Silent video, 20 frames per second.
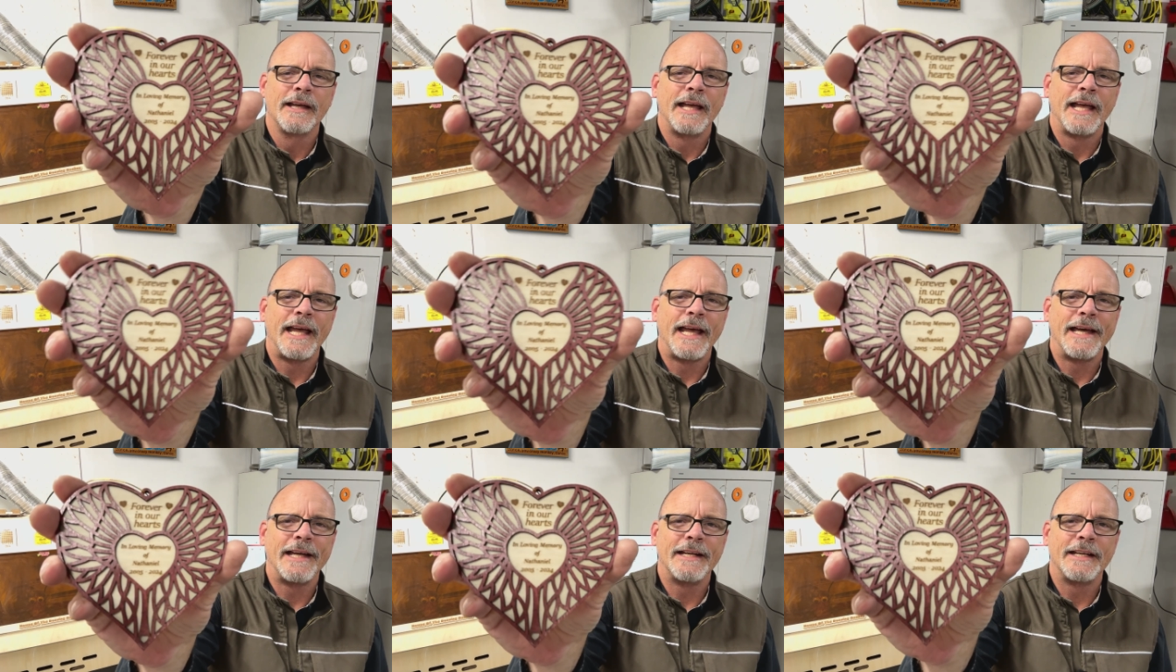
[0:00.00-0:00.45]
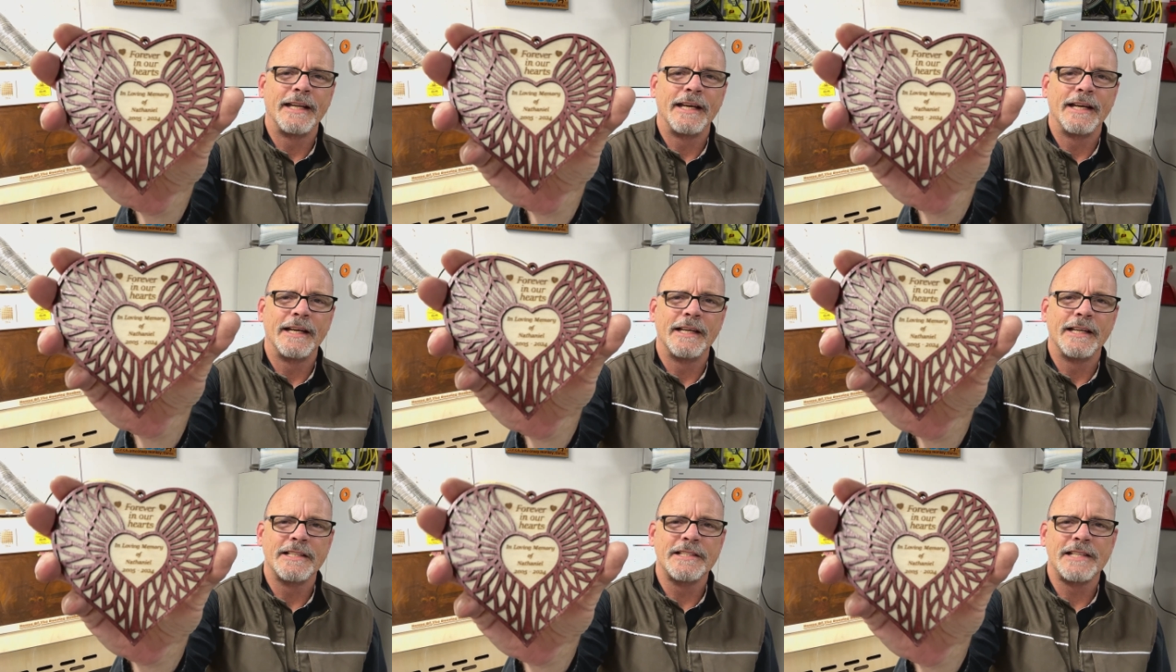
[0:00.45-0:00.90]
And
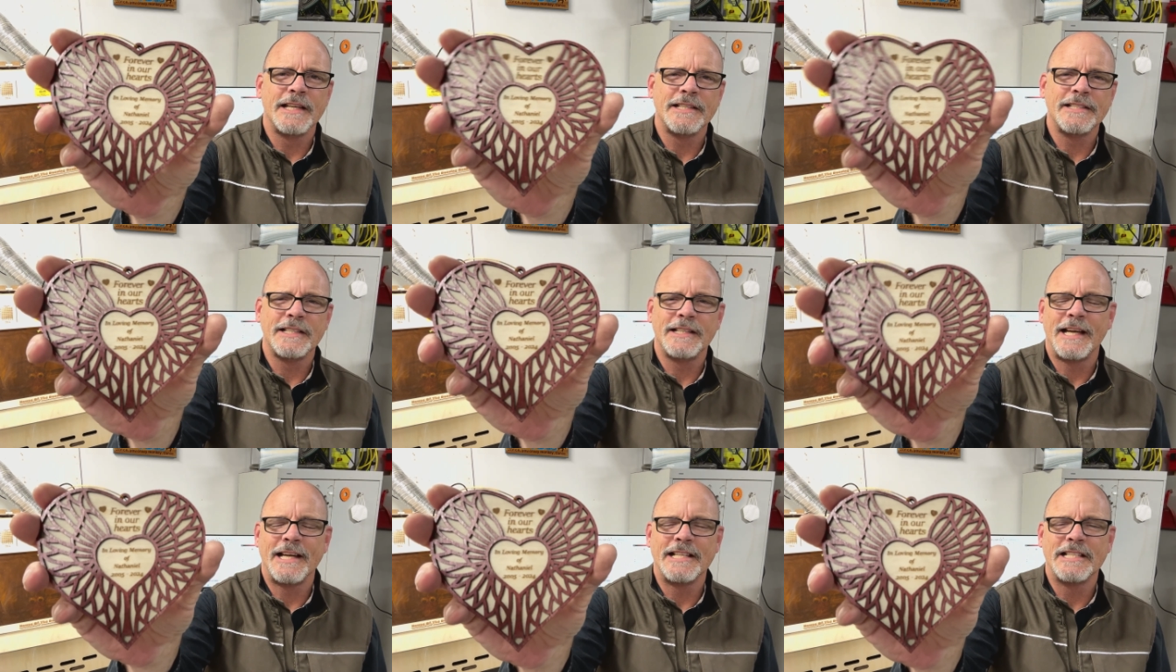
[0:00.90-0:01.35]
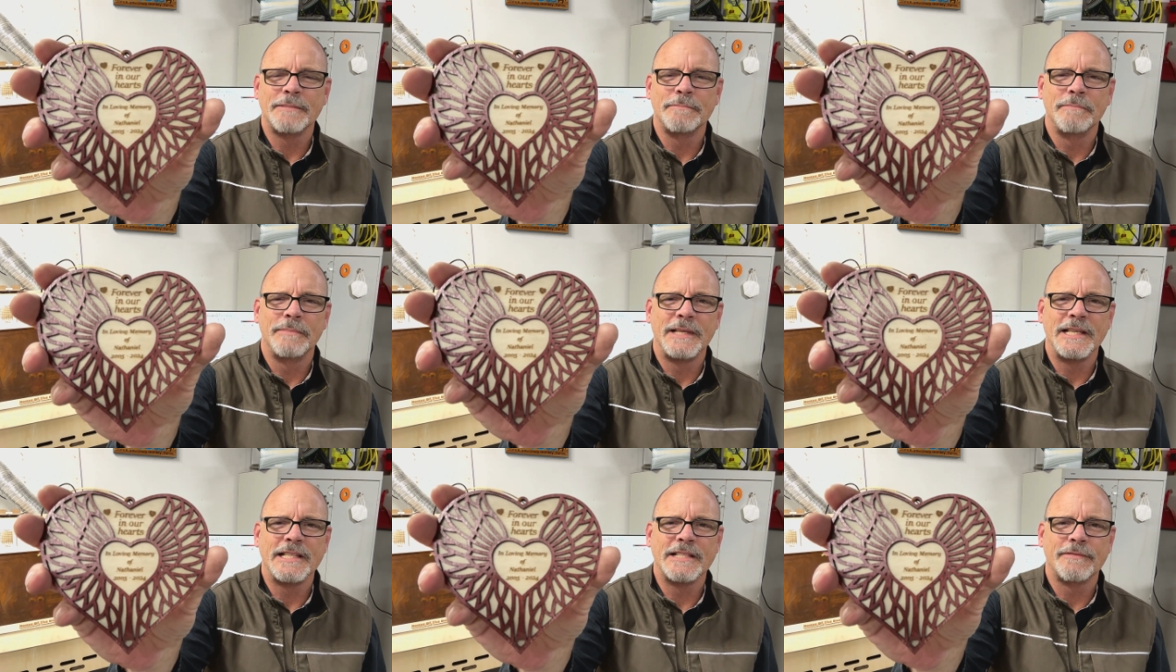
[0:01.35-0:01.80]
it's a nice
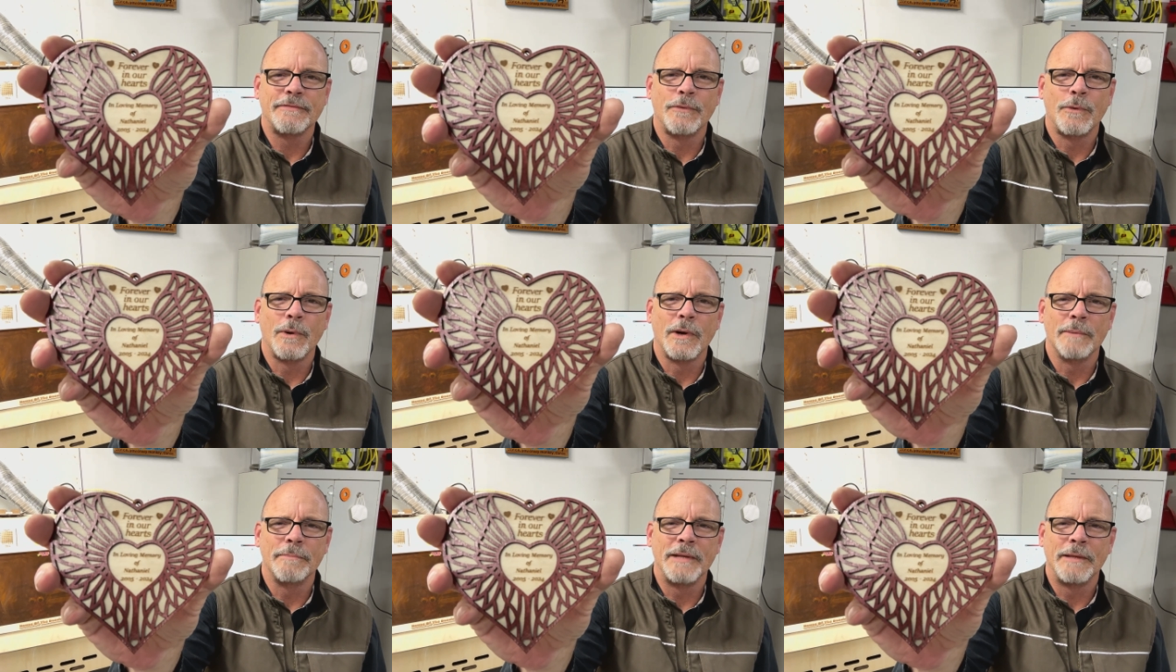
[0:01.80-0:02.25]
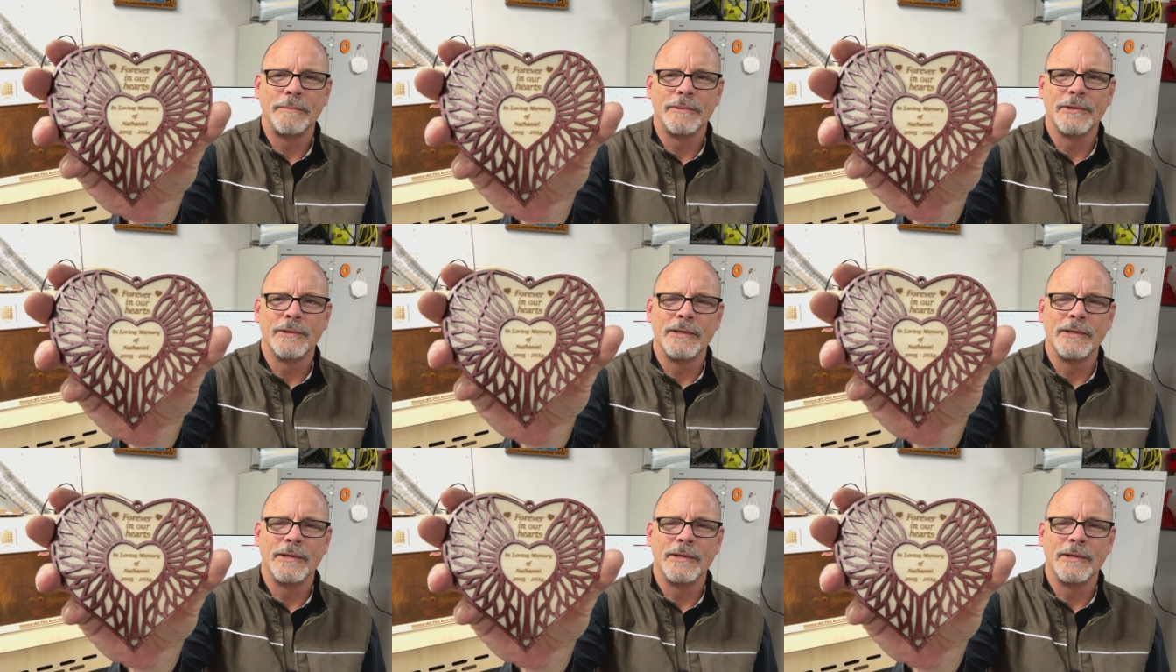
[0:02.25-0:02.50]
piece for people